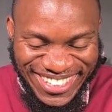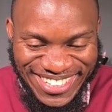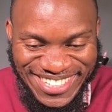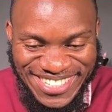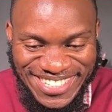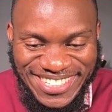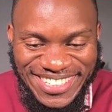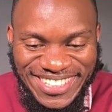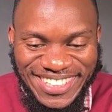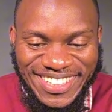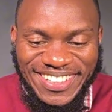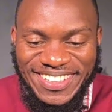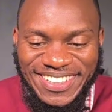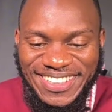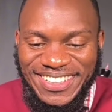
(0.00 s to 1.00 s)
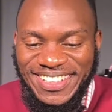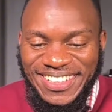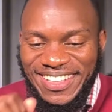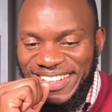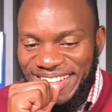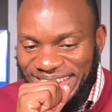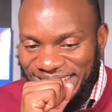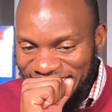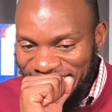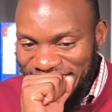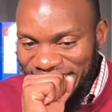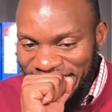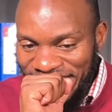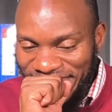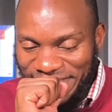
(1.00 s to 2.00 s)
anger, no. I said
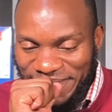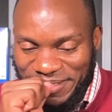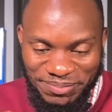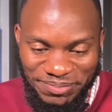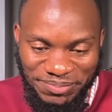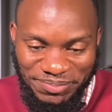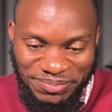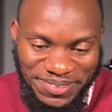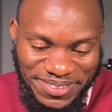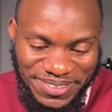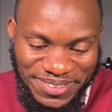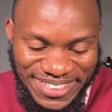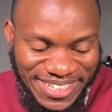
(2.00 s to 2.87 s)
anger now.